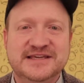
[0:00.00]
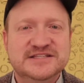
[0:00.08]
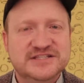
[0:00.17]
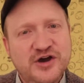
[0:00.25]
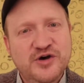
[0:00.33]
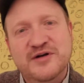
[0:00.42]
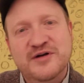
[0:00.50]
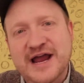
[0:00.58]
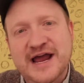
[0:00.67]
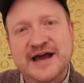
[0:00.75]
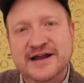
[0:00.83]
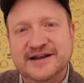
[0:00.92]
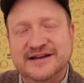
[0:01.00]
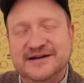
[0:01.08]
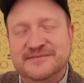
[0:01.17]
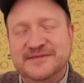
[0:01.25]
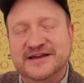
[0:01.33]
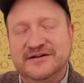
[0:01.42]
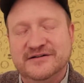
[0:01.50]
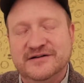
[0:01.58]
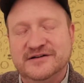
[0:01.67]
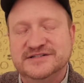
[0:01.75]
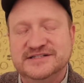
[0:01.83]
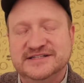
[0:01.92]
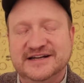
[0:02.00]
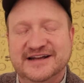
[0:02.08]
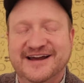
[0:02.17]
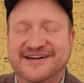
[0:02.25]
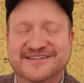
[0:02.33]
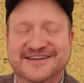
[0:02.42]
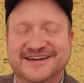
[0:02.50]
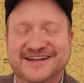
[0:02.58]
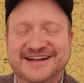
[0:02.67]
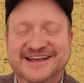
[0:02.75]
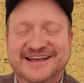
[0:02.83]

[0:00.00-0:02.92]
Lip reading: so Brad, and I'm like, oh no, she's going to ask it.